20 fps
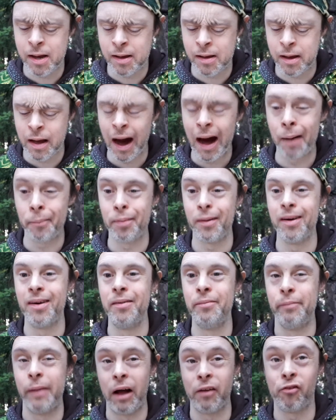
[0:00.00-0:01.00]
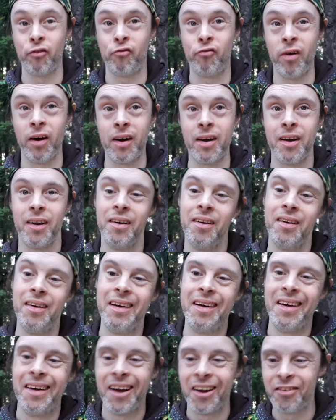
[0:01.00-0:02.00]
Cup magic trick.
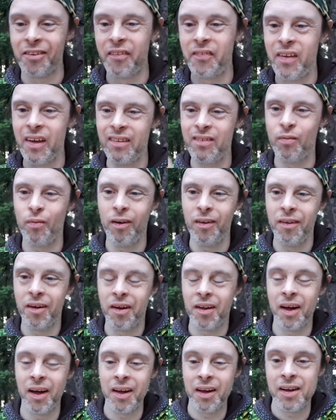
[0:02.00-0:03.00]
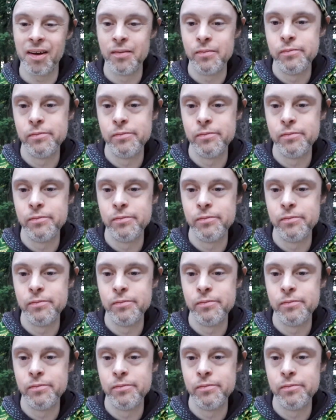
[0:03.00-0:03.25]
Here's what this will look like.